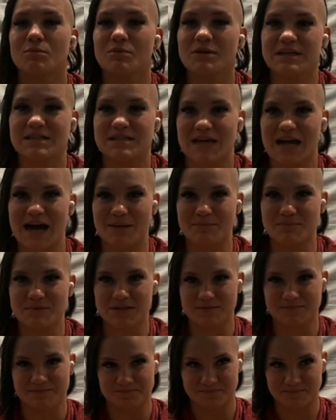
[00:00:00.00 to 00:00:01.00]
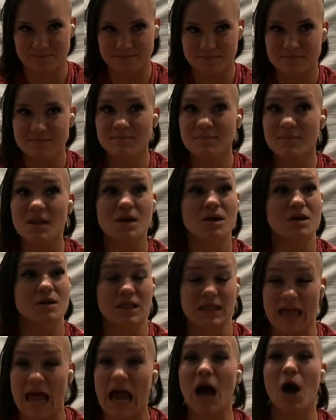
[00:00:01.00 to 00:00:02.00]
Verbally tapped
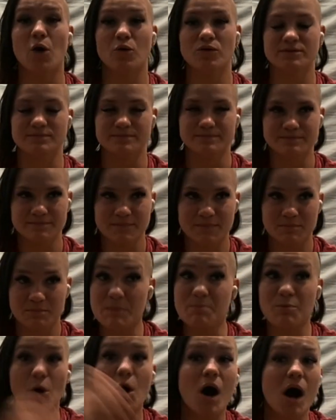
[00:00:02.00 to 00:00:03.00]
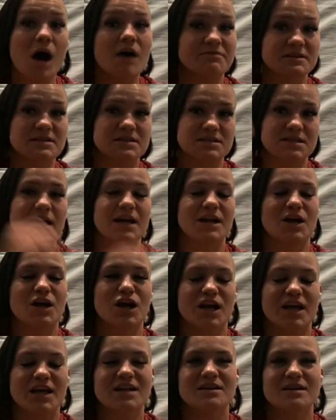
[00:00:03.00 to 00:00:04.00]
loud. People off the side
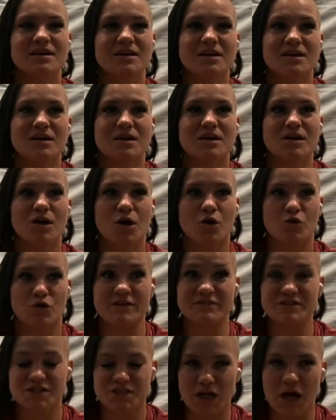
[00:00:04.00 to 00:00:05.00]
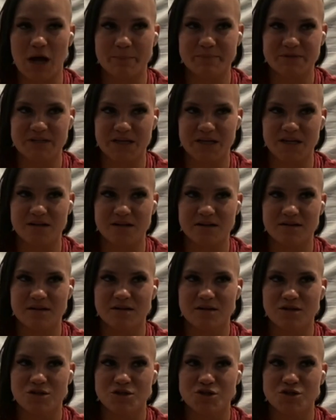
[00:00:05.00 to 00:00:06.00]
heard it. Ref stopped it,
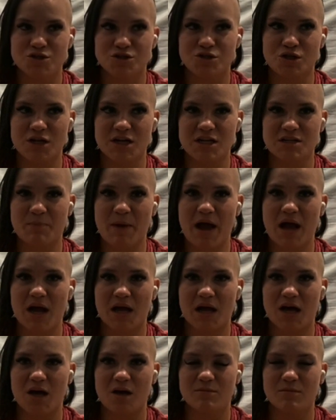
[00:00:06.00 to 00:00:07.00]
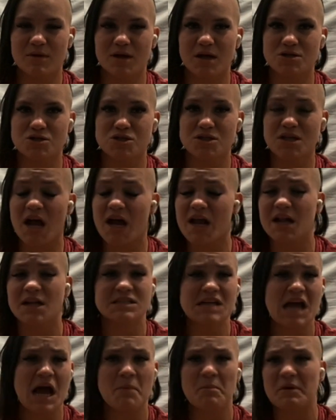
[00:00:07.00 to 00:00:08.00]
stood us back up, and she's, I
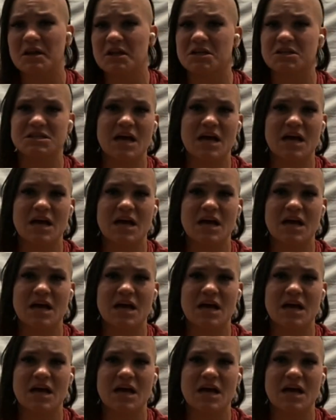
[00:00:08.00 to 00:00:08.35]
didn't tap.